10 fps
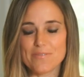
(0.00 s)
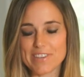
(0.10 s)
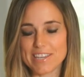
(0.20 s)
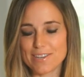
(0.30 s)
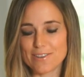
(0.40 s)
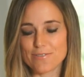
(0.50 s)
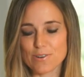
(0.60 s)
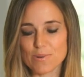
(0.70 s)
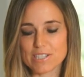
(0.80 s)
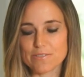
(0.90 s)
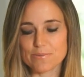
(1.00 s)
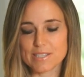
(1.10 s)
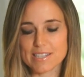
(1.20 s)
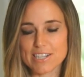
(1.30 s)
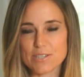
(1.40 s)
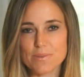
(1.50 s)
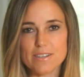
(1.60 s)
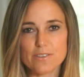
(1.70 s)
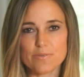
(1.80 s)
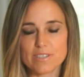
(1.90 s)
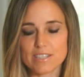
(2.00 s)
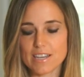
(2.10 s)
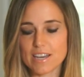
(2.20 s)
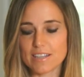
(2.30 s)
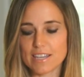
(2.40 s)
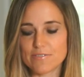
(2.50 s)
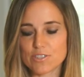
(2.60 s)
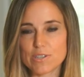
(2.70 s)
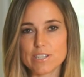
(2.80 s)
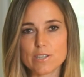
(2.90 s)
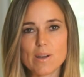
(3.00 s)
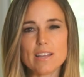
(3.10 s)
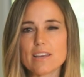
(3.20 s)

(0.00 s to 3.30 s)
Thank you for watching from Saskatchewan. Hopefully life is treating you well.